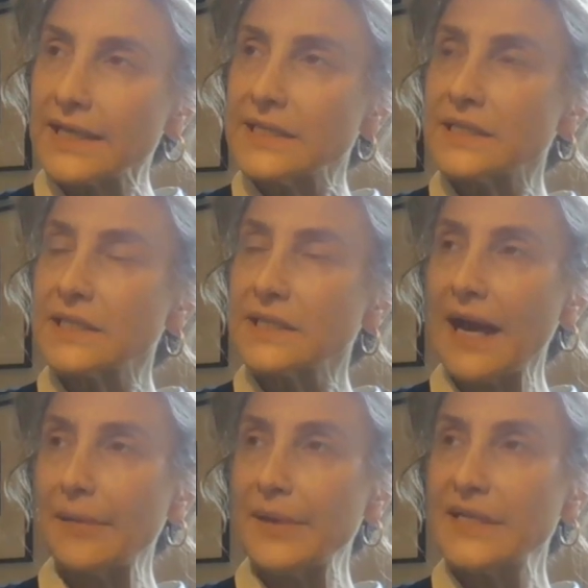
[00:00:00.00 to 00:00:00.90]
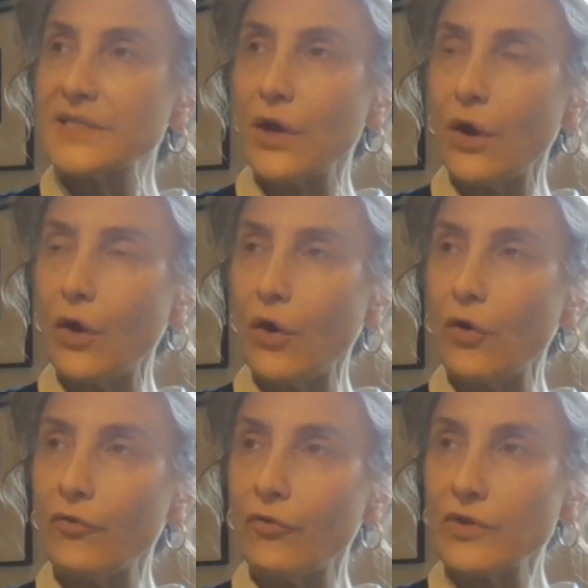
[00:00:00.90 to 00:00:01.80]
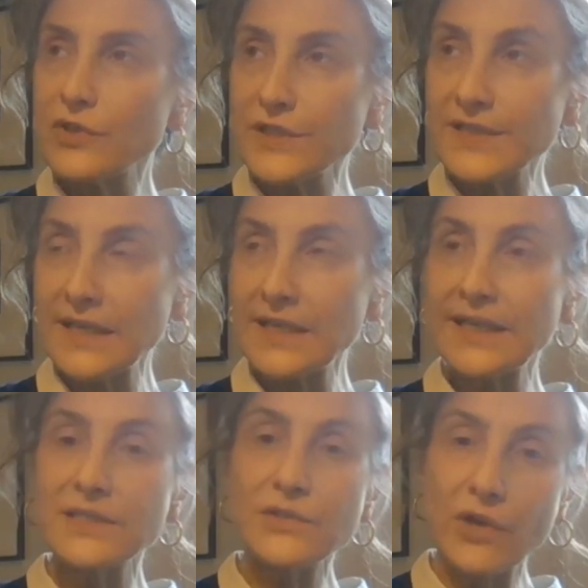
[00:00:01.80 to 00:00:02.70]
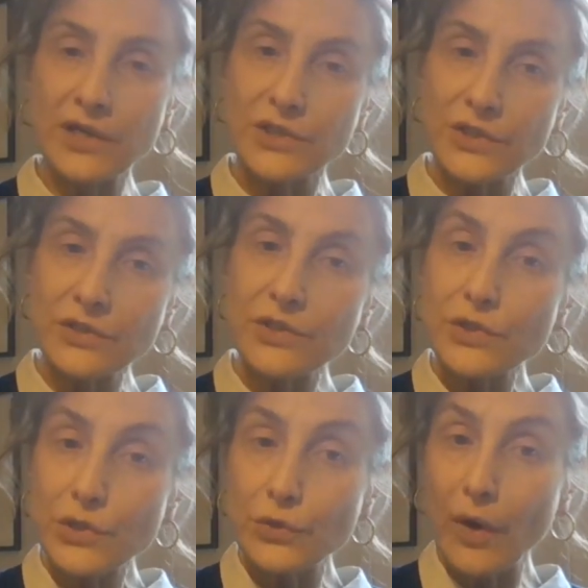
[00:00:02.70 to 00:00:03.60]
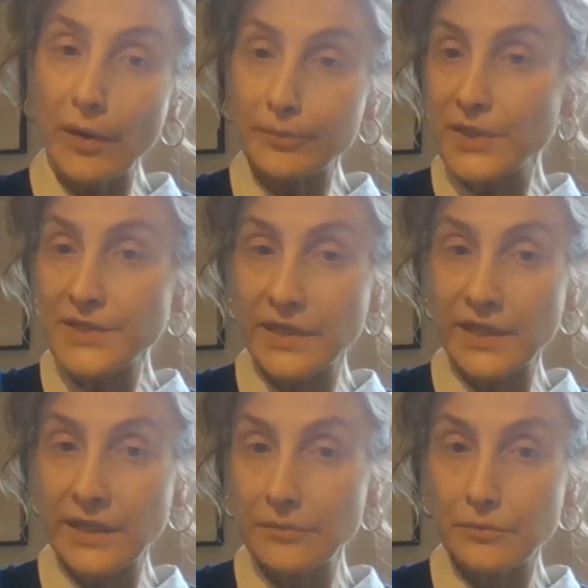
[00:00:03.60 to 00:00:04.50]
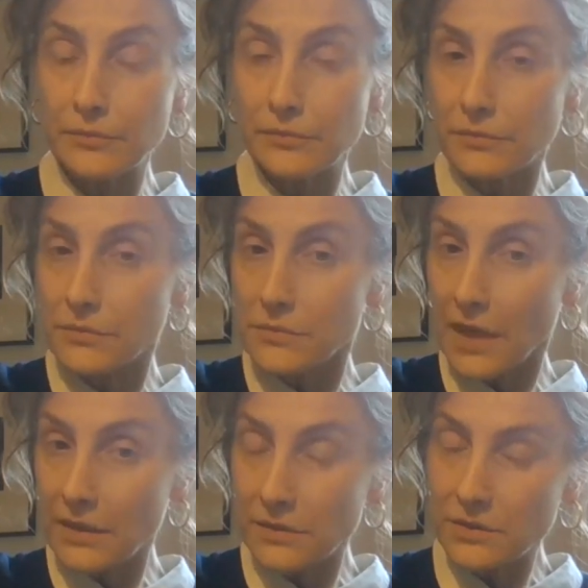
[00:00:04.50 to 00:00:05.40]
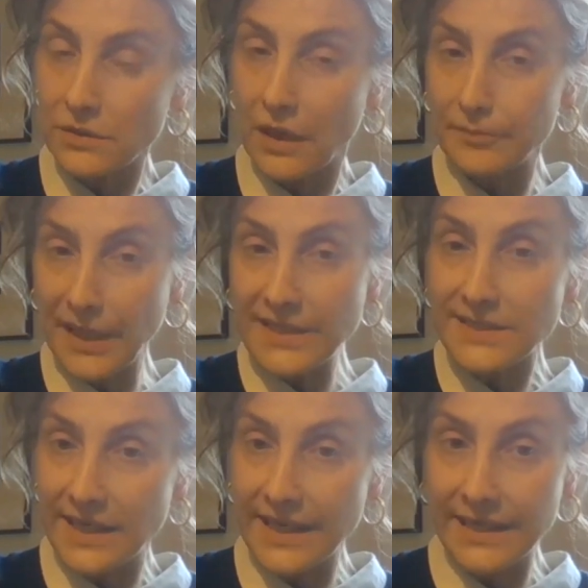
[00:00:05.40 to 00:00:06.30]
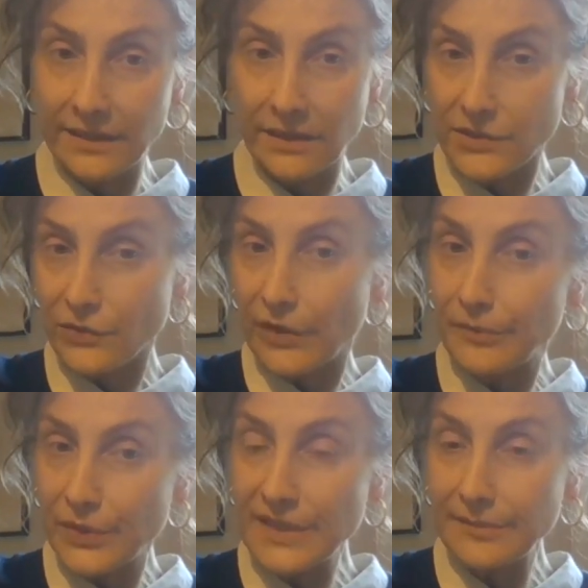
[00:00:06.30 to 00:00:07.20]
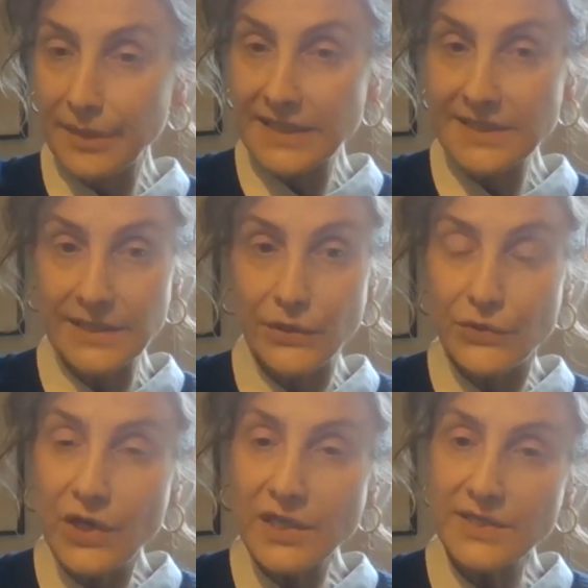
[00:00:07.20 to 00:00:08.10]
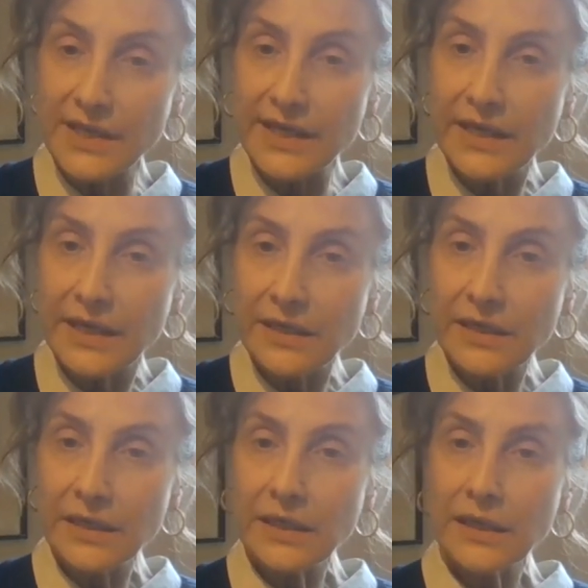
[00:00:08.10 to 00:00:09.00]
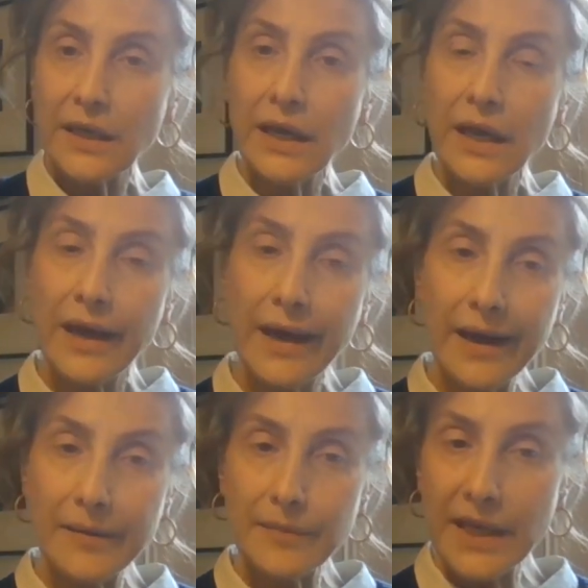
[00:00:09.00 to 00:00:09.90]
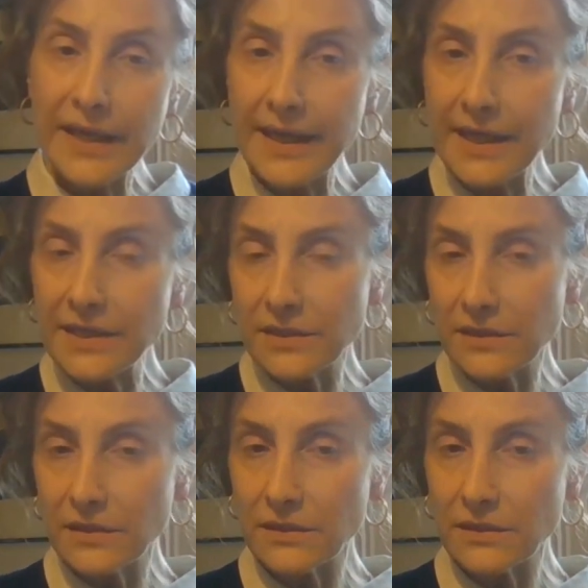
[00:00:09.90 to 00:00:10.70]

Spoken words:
get into the habit of just sending instructions to a printing place, in a screen printing place in New Jersey, he